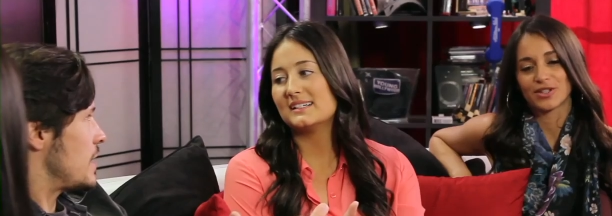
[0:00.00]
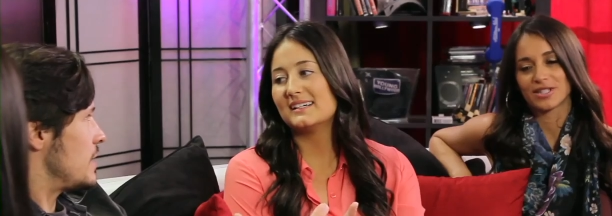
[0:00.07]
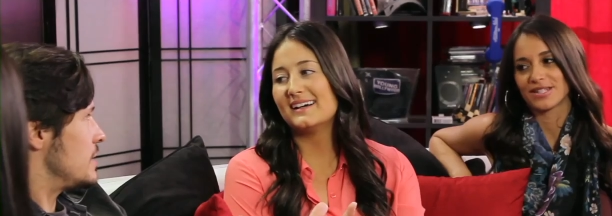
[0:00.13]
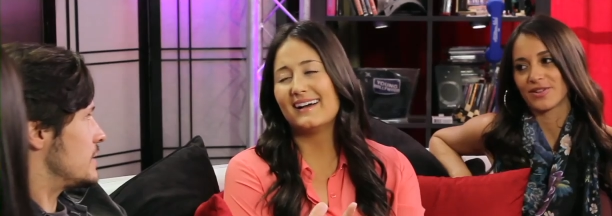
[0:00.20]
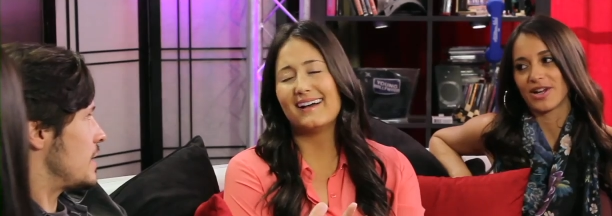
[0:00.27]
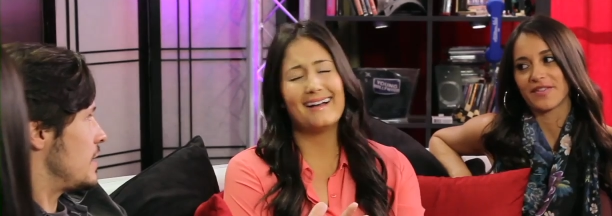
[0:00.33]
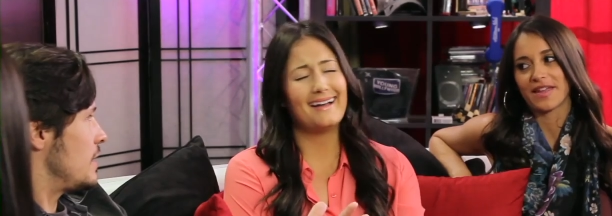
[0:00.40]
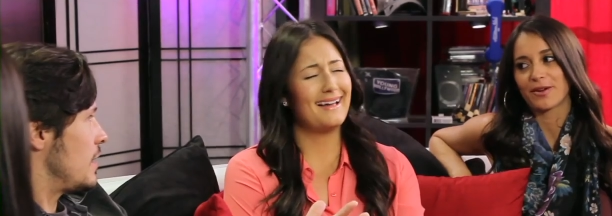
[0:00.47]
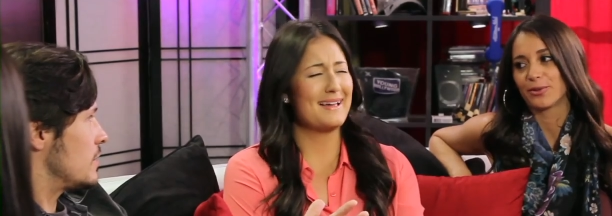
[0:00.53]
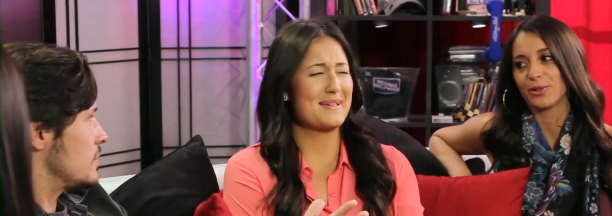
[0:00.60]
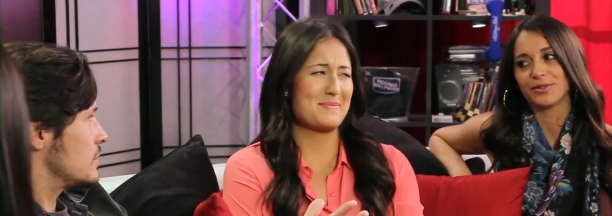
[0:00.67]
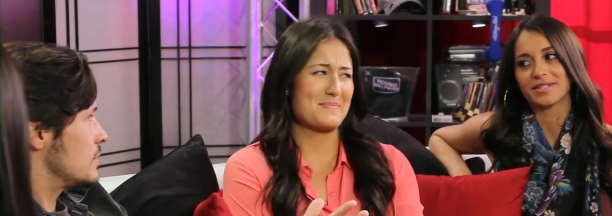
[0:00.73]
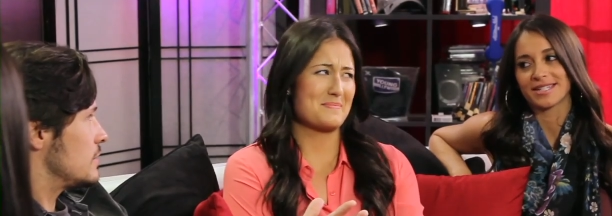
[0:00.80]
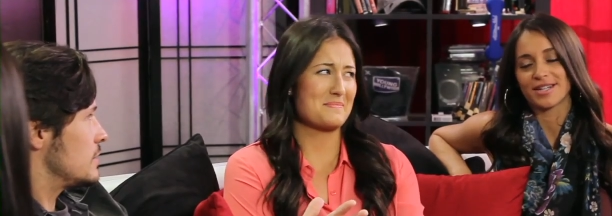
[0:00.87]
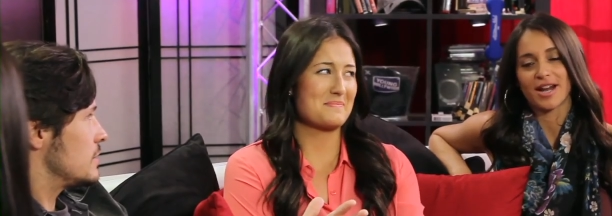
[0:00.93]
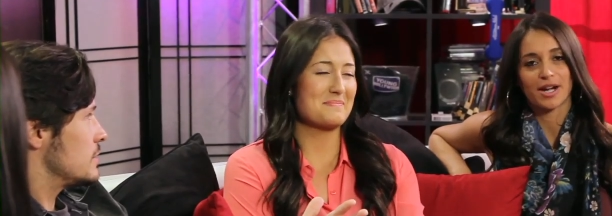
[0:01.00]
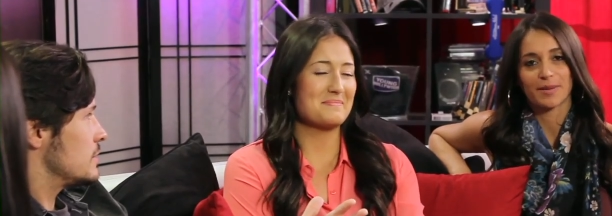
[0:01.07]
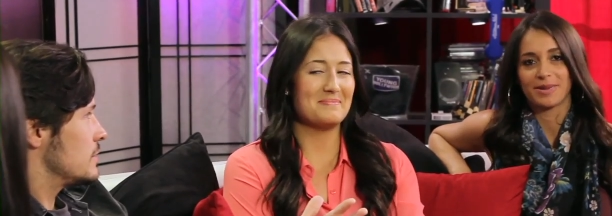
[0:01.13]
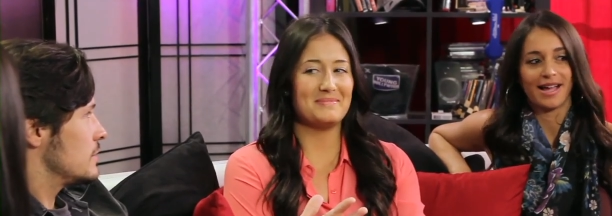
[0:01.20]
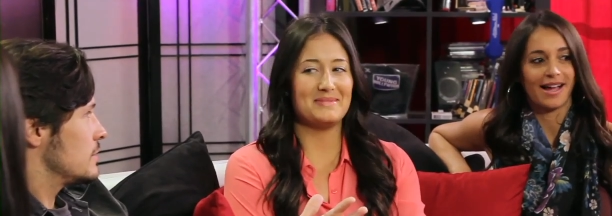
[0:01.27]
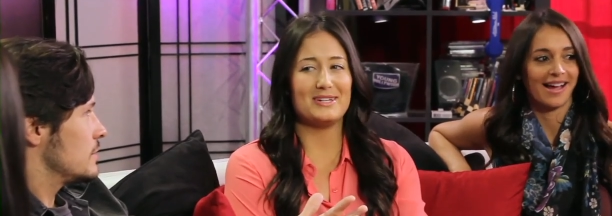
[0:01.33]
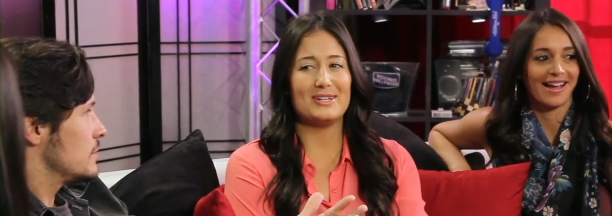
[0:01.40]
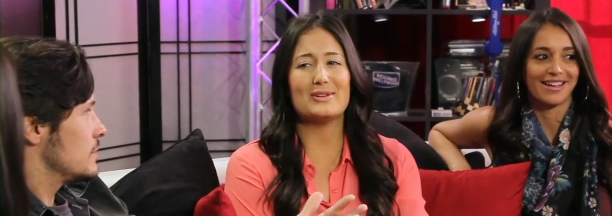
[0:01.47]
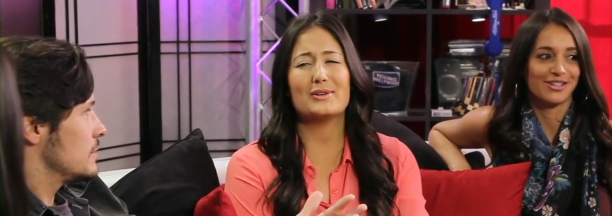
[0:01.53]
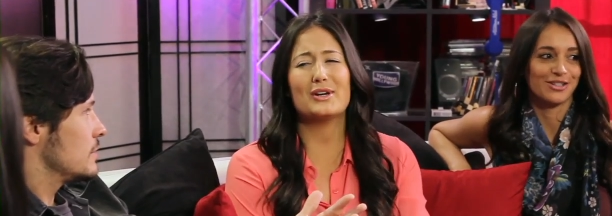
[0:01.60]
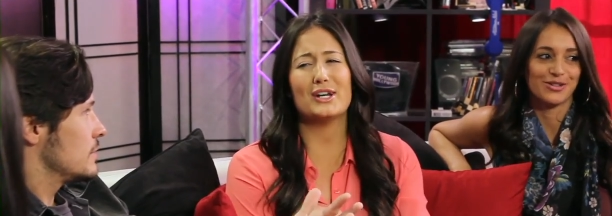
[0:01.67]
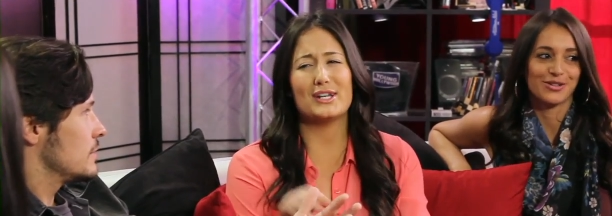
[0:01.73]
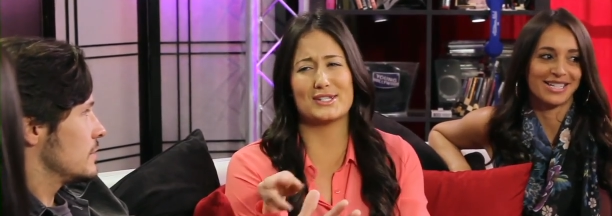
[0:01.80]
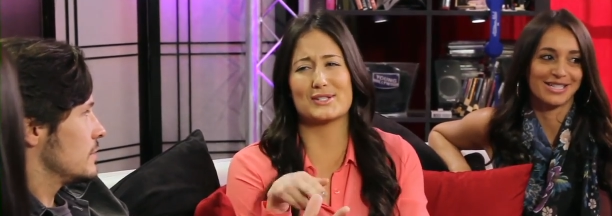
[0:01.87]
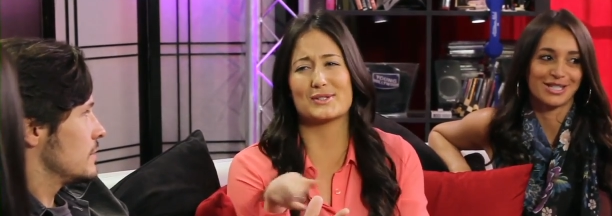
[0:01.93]
Speaker 1: first of all, that rule does not apply.
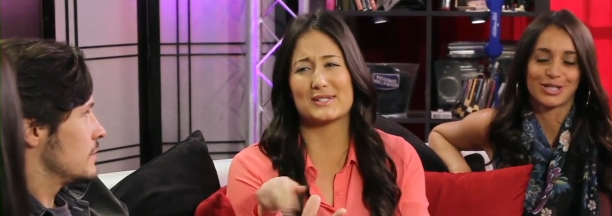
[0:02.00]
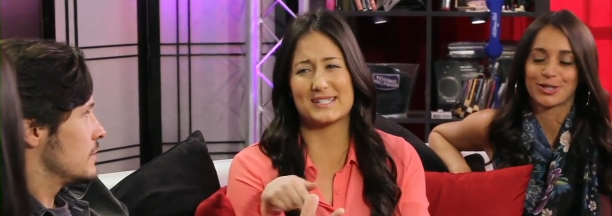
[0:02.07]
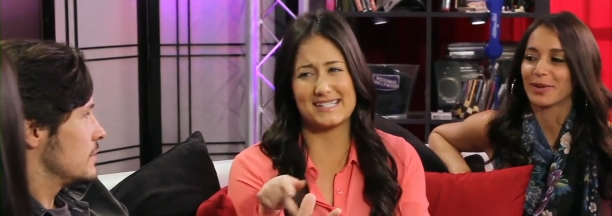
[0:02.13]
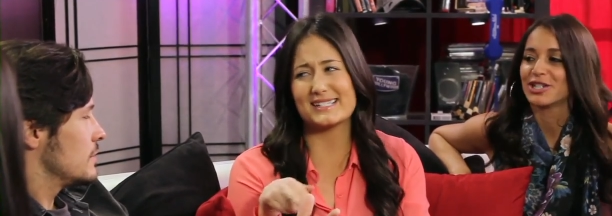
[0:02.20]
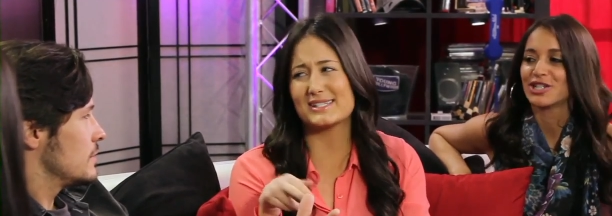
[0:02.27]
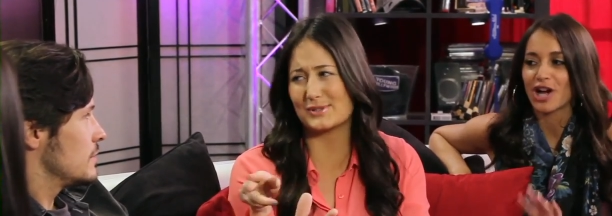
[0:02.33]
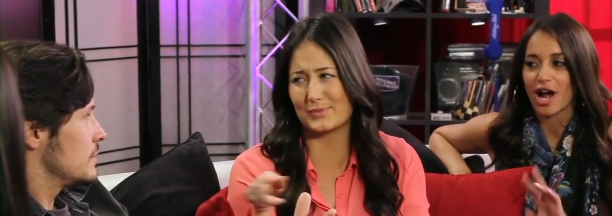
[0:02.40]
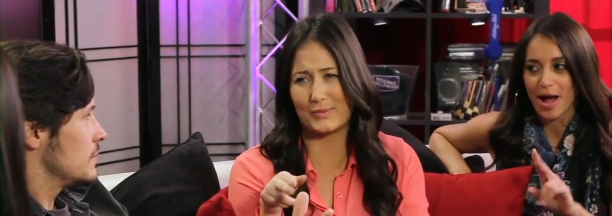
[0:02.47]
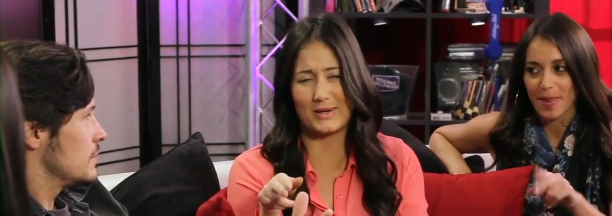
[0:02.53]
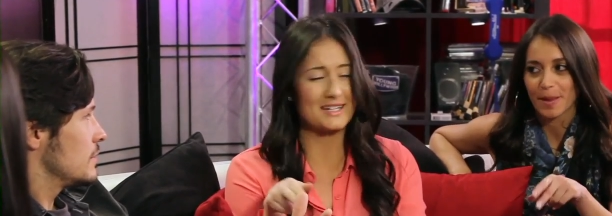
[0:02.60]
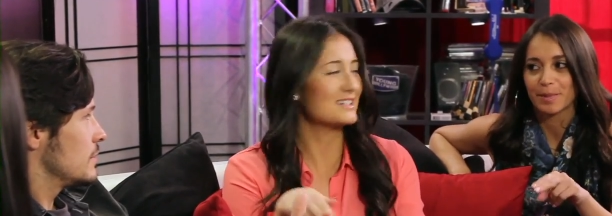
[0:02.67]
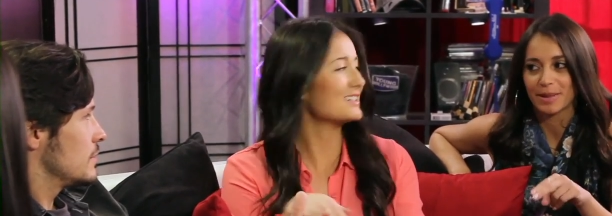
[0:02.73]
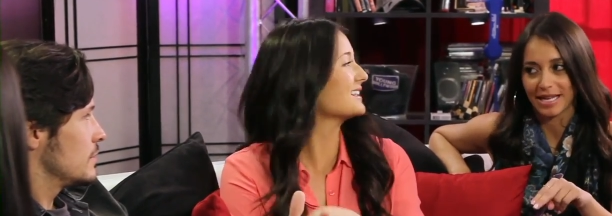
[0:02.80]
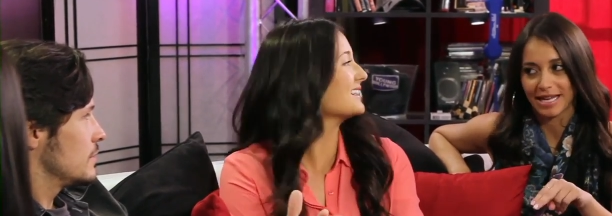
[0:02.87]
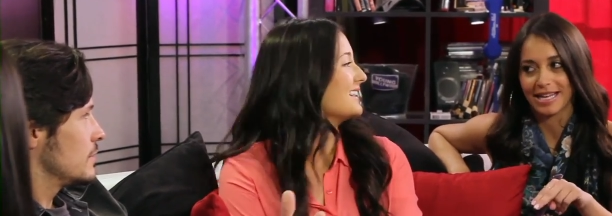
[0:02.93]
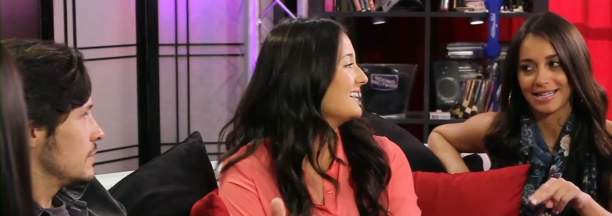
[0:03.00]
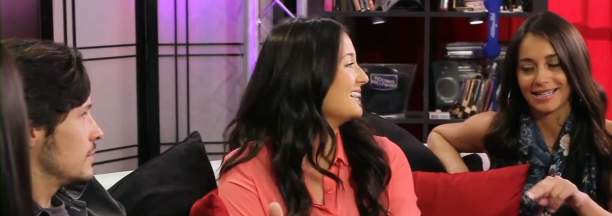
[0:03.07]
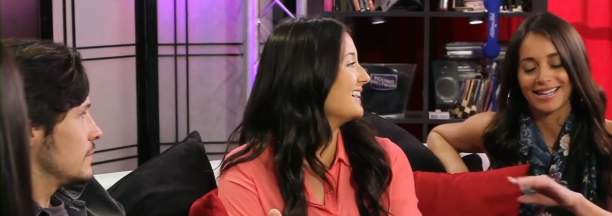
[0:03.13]
You can switch on the plane.